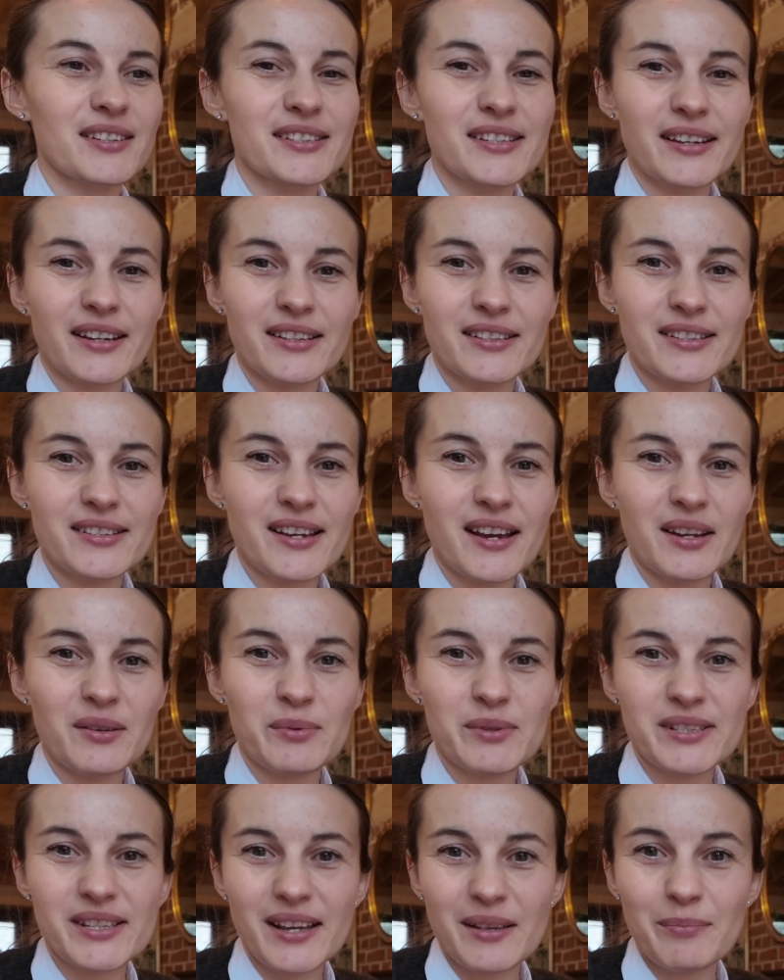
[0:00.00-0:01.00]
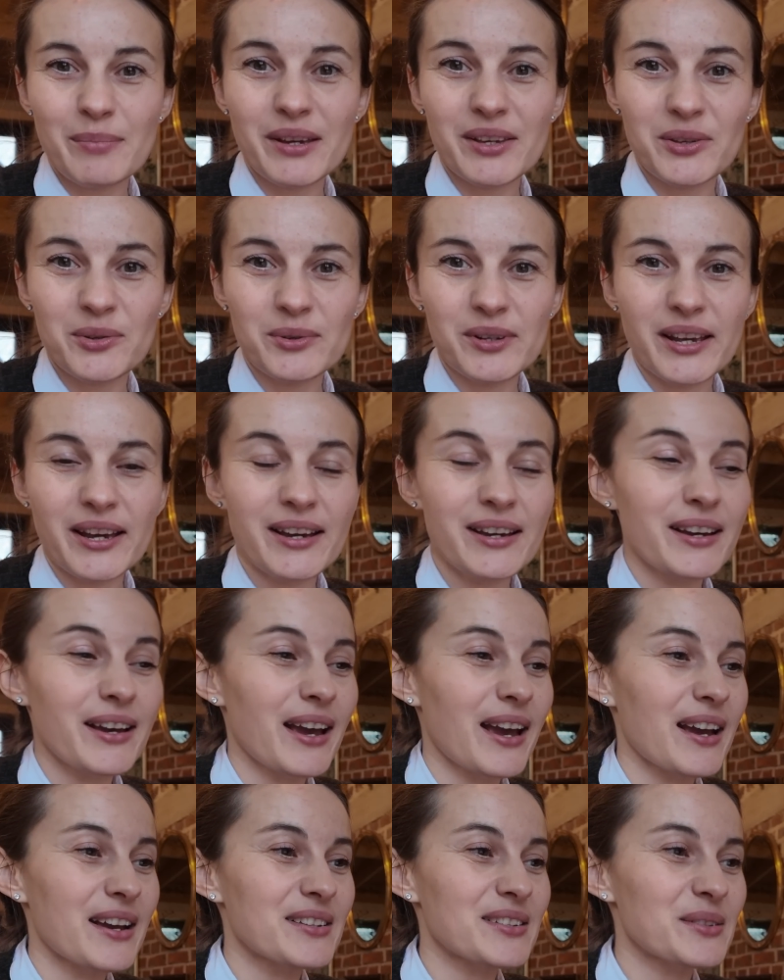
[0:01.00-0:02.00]
second design was done by Yulia,
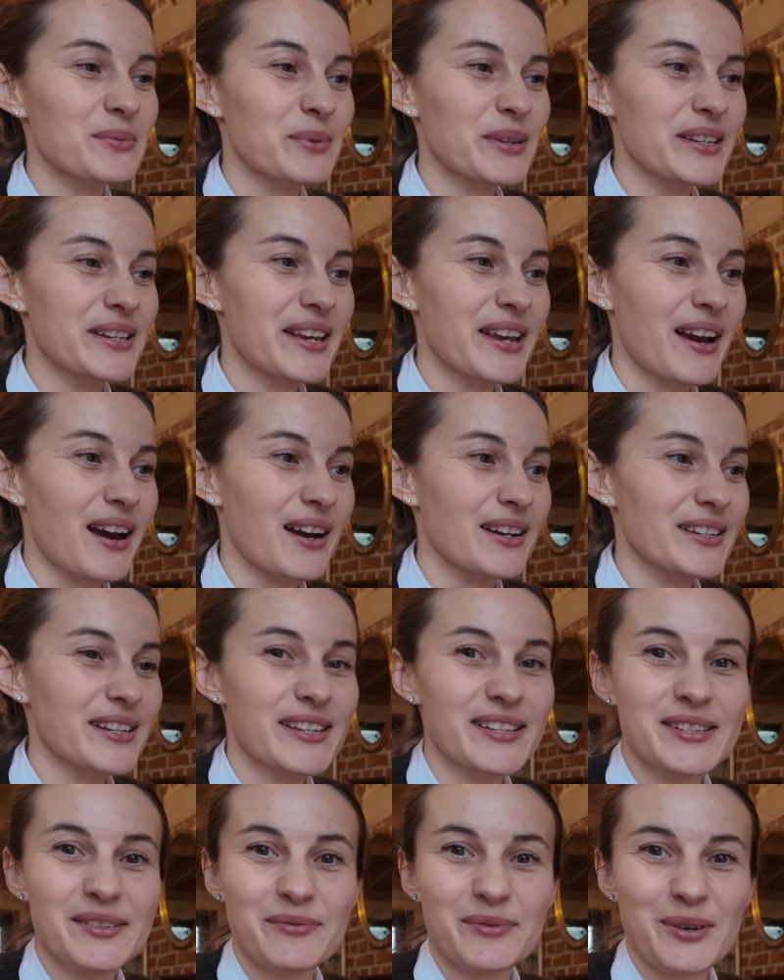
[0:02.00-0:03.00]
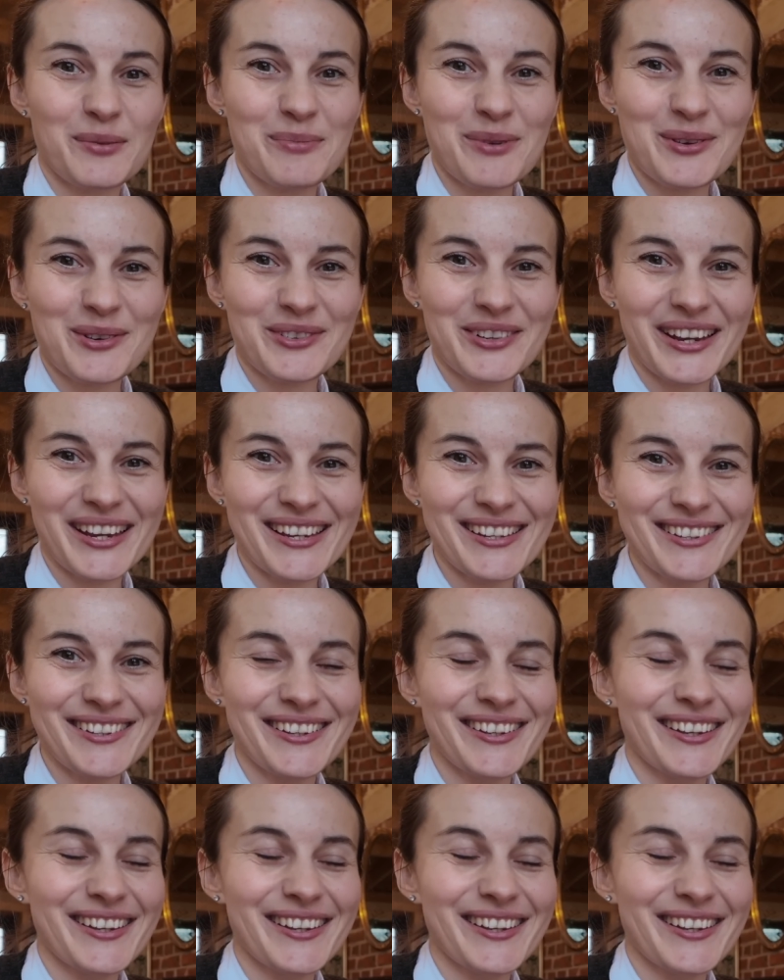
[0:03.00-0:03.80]
a 3D artist from Ukraine.